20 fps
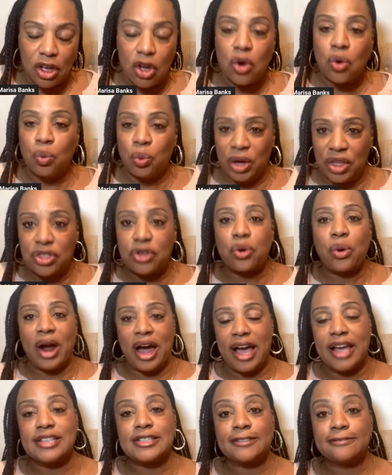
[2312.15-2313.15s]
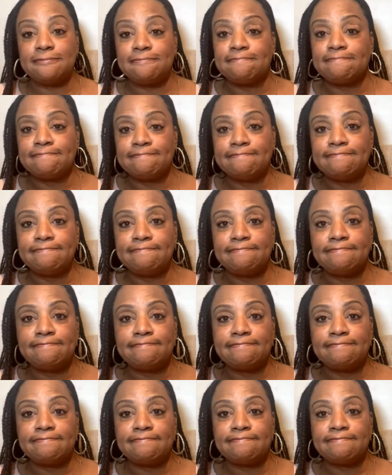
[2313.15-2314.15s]
with Christ.
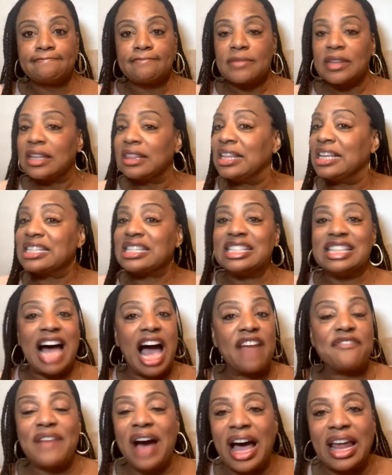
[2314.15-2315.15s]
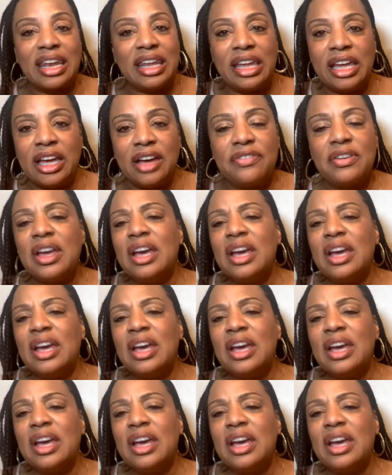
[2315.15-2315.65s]
This life I live,